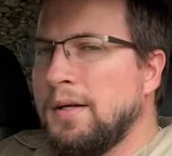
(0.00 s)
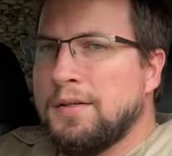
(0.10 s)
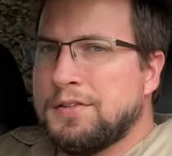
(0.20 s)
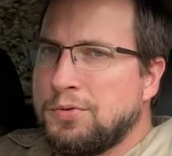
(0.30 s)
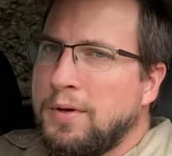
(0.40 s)

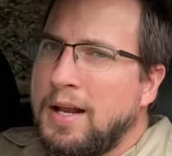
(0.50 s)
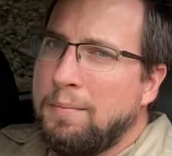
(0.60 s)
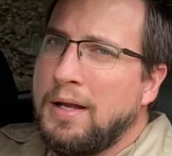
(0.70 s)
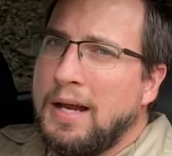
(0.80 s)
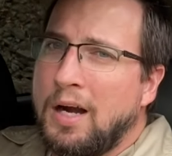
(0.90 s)
Since we got a
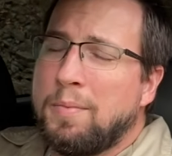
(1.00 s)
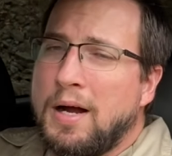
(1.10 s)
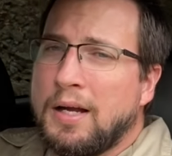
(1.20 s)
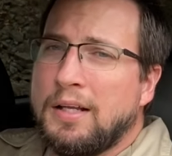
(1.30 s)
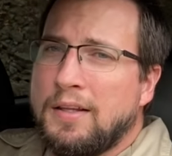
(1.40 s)
big air
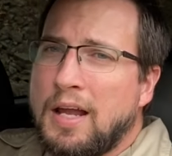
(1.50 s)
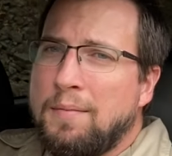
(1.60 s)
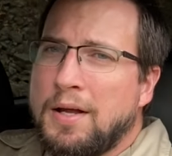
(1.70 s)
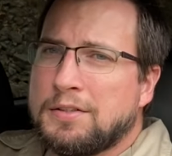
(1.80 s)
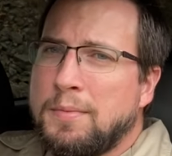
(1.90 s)
pocket in the
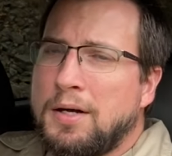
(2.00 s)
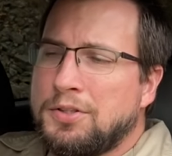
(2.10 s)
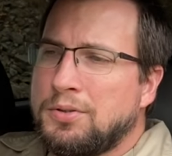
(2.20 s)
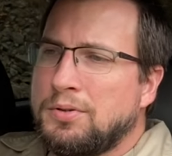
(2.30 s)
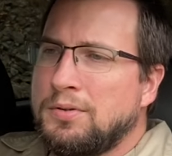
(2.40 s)
ABS
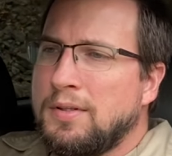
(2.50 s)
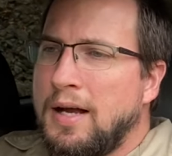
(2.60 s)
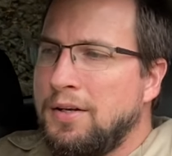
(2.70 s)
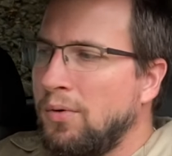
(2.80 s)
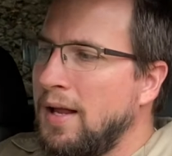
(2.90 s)
module, I
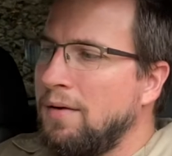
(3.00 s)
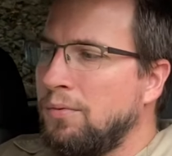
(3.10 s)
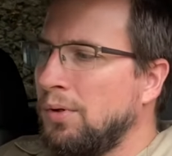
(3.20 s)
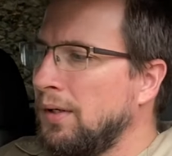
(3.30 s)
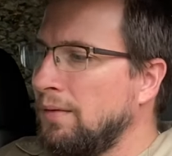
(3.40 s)
don't have
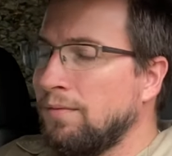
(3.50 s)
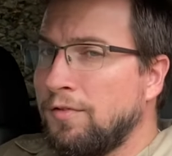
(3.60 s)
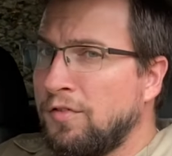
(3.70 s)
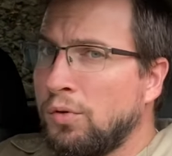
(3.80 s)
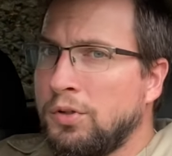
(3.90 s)
really
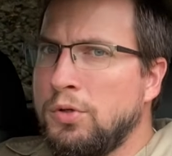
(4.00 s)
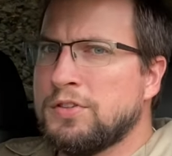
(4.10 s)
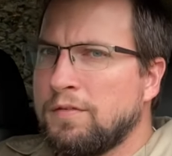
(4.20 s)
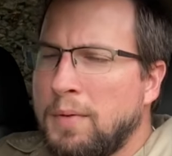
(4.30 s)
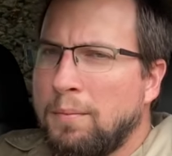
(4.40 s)
full use
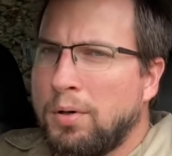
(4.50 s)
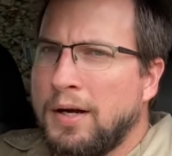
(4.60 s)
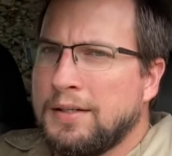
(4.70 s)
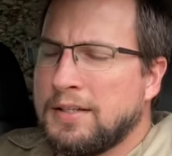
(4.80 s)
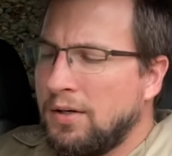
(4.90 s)
of my
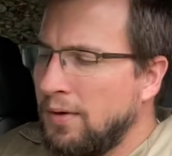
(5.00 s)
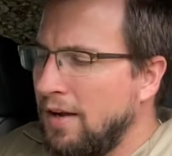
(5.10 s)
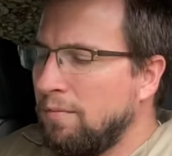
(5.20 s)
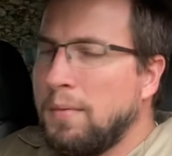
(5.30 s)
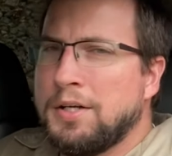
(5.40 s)
brakes. I don't
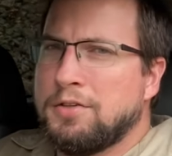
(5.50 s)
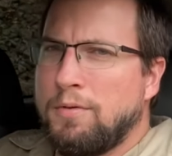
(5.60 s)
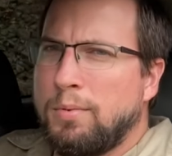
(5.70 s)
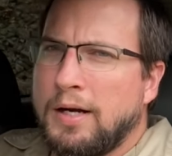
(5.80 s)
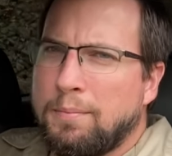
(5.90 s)
have much of a
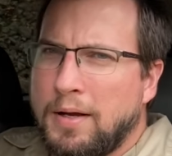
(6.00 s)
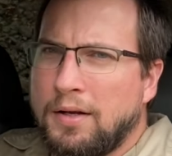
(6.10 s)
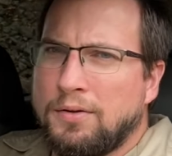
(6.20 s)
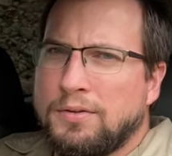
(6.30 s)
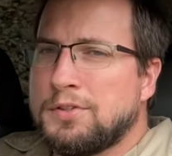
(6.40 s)
brake
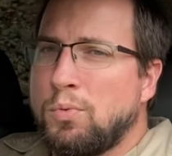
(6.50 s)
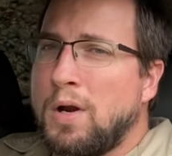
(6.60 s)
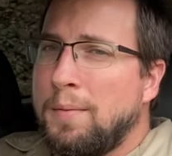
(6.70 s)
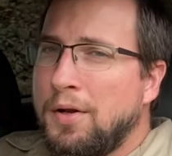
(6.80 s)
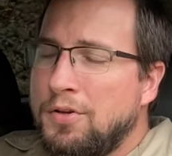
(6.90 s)
pedal. So what
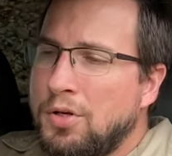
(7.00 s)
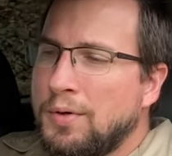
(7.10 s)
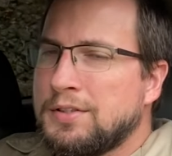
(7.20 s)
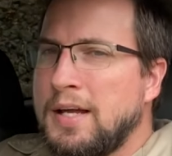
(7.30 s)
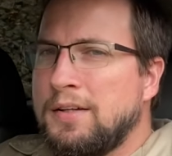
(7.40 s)
I'm gonna do
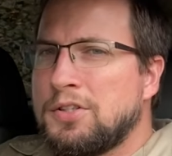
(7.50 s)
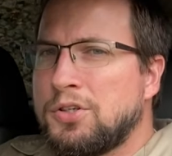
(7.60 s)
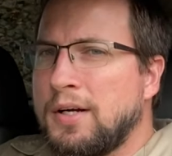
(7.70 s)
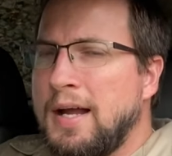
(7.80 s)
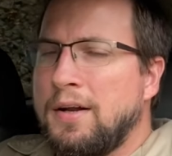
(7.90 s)
is take this
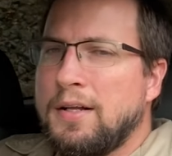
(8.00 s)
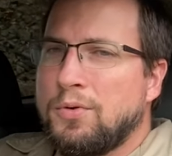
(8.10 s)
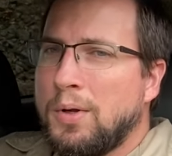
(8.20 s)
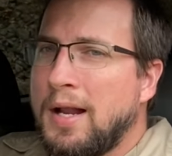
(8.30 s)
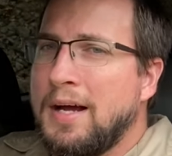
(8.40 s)
truck out
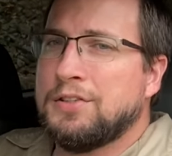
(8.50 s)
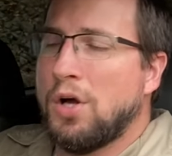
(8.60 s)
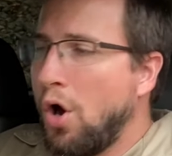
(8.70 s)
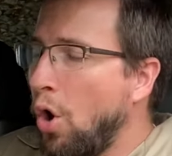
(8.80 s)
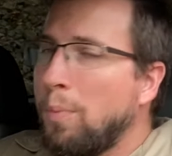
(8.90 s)
into a nice
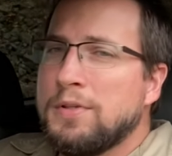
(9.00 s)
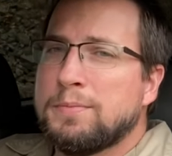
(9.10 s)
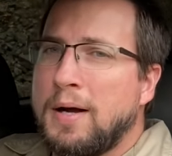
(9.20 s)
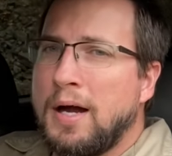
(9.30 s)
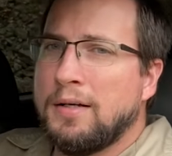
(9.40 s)
open
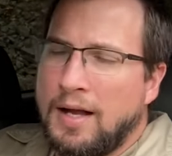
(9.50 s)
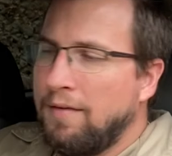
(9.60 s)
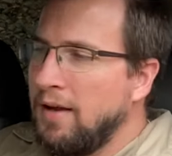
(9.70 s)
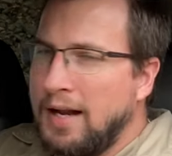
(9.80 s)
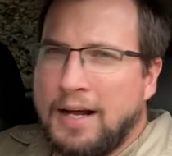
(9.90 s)
spot. I've
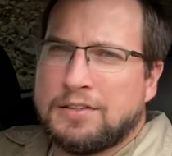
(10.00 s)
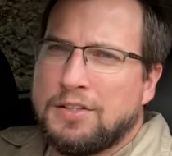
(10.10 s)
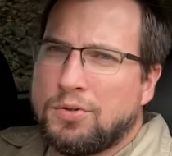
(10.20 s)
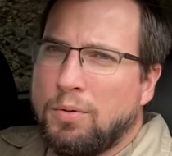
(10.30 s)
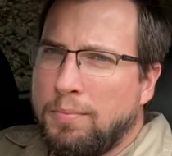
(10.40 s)
got access
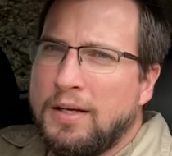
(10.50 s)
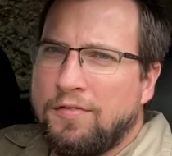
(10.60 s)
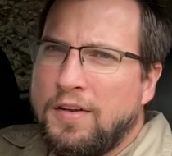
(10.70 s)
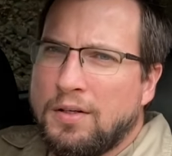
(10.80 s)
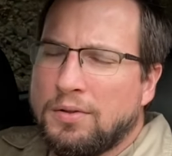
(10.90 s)
to a big
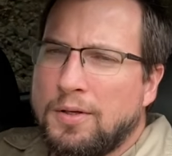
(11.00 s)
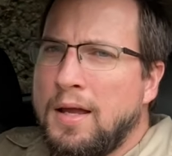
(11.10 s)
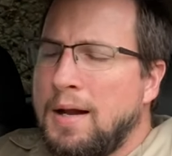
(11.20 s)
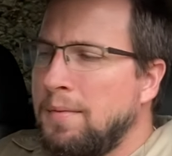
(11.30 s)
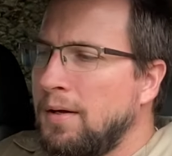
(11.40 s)
field,
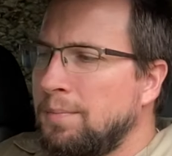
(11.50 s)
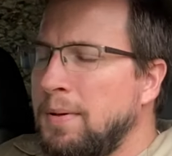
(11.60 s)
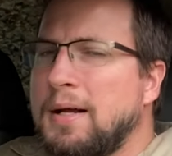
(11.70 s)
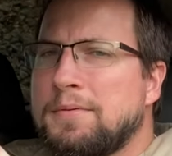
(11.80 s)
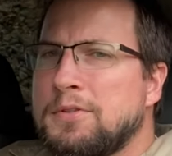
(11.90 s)
and I'm gonna
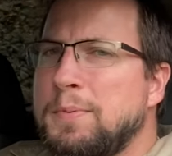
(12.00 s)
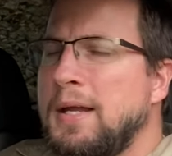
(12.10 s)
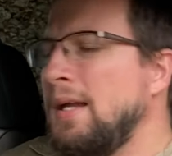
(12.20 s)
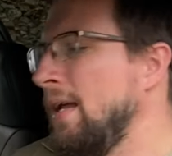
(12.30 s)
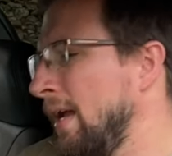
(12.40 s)
pick up some
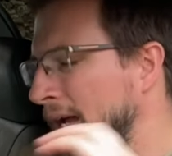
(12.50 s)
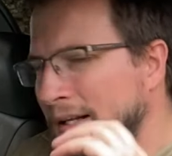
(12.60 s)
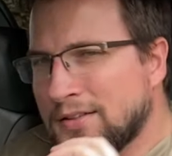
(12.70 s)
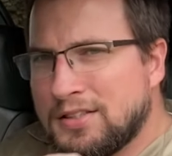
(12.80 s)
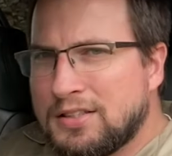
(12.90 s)
speed
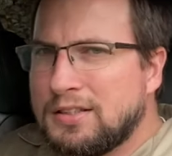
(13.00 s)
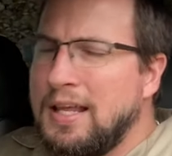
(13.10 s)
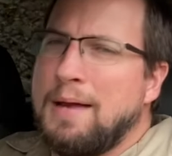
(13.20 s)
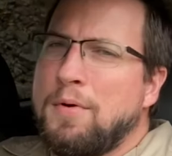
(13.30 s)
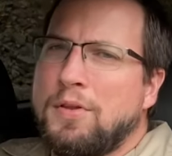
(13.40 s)
and
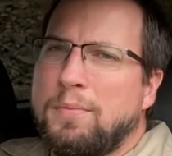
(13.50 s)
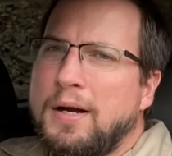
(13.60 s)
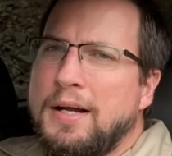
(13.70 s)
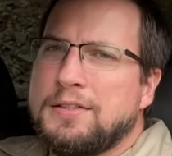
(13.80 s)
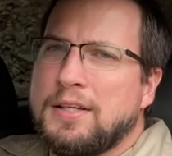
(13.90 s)
slam on the
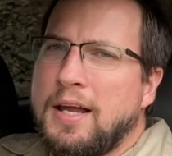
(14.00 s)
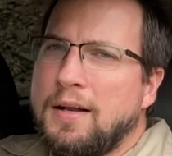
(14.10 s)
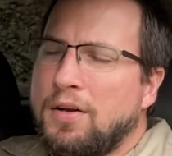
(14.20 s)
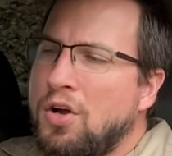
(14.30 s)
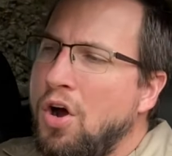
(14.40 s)
brakes
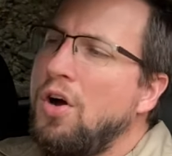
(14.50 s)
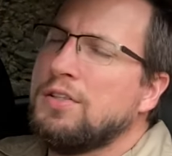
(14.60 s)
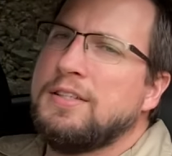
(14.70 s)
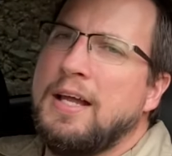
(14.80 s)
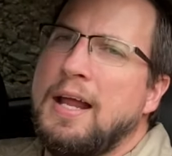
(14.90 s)
and
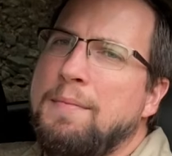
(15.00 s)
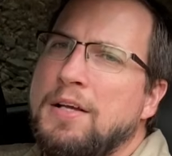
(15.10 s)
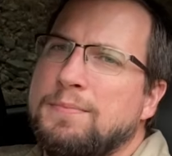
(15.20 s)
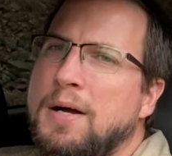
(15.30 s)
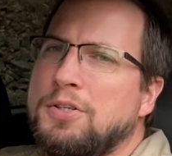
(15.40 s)
cause that
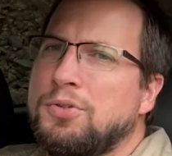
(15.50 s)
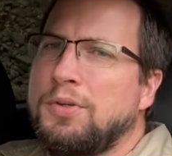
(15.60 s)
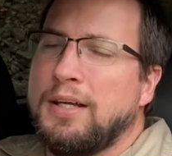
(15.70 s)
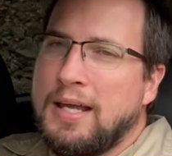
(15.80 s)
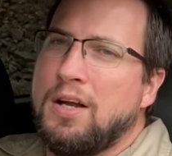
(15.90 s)
ABS module
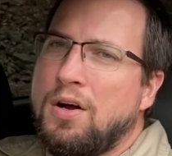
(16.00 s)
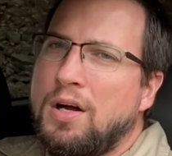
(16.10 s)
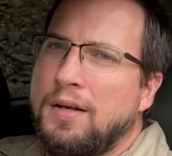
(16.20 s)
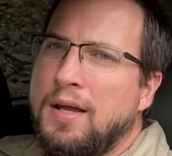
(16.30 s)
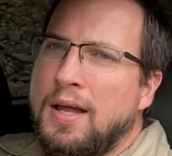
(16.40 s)
to kick
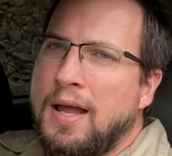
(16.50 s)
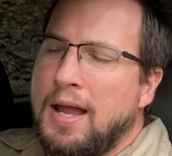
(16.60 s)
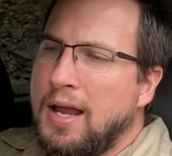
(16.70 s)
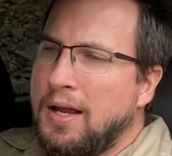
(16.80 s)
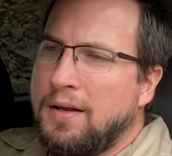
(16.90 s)
on
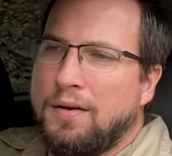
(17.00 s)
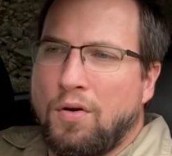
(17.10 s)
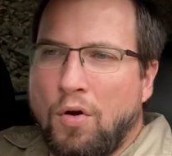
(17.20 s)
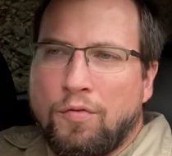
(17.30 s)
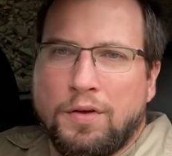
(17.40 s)
and
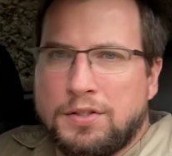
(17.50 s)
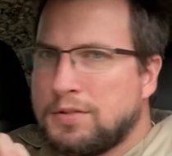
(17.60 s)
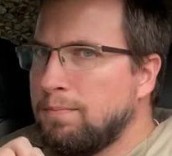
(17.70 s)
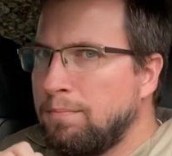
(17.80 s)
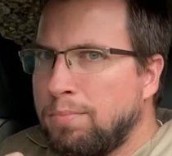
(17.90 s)
hopefully just
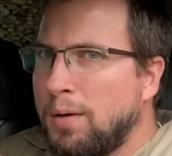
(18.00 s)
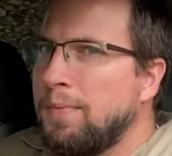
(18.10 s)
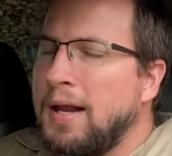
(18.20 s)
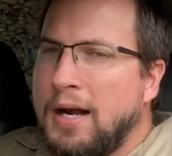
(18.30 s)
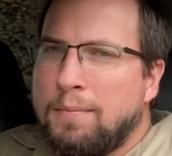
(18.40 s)
burp
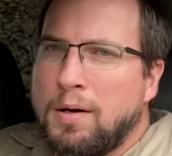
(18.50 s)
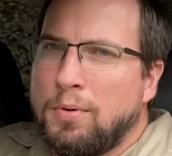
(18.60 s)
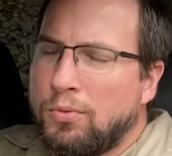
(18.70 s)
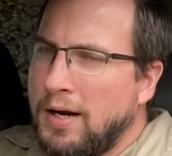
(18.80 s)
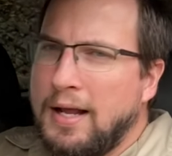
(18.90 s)
that air
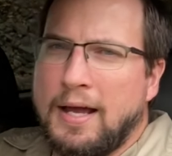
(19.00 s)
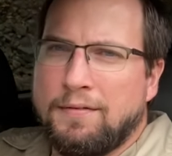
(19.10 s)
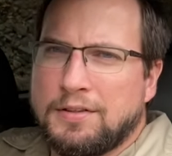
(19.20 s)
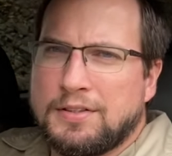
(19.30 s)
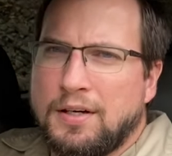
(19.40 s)
bubble right out of
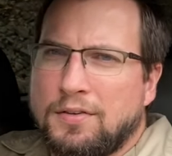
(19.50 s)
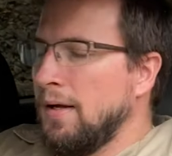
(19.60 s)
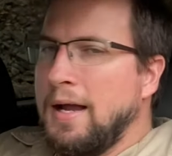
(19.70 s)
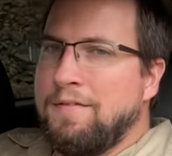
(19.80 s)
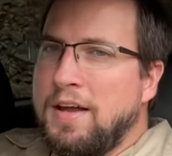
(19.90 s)
itself.
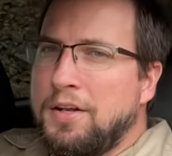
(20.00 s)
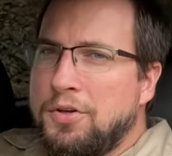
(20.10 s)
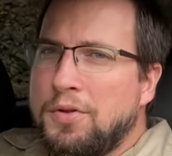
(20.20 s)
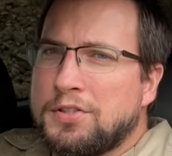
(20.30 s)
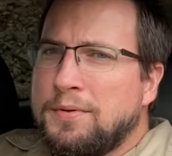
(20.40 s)
I've had to
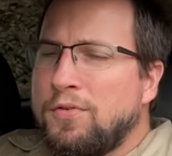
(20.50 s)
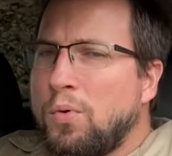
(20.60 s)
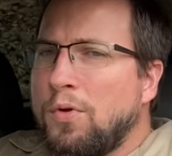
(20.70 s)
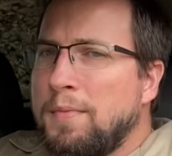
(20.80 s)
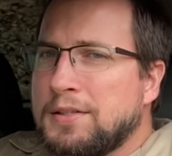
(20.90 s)
do this before
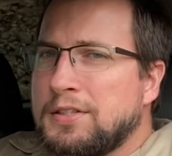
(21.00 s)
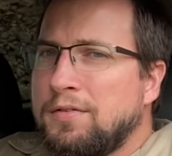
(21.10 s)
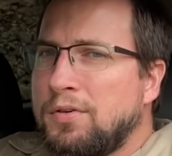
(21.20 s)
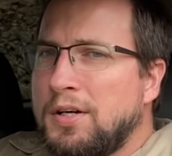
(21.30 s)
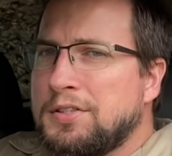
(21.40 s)
with my
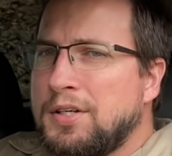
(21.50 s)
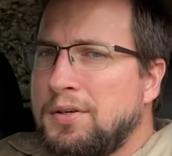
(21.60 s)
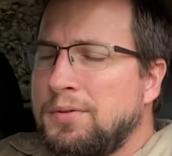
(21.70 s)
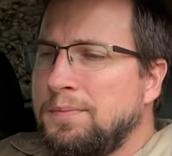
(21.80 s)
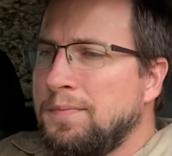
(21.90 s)
Silver Resto,